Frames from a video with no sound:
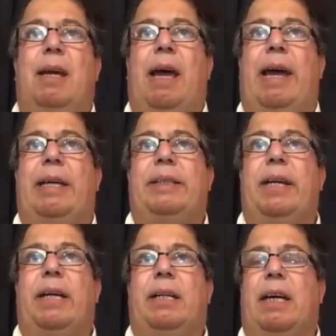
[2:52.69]

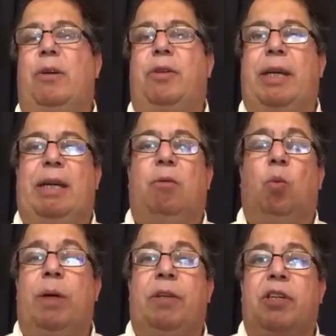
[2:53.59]
And I don't think he'll
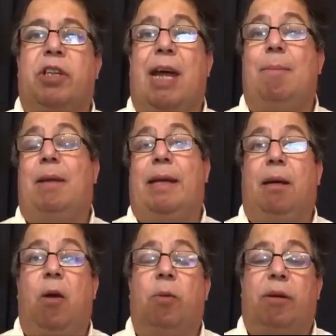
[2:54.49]
win this game, let
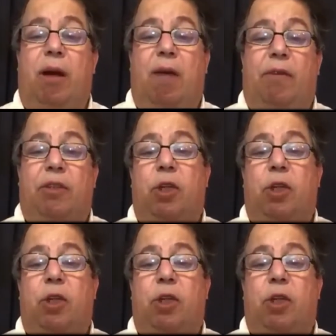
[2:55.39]
alone cover.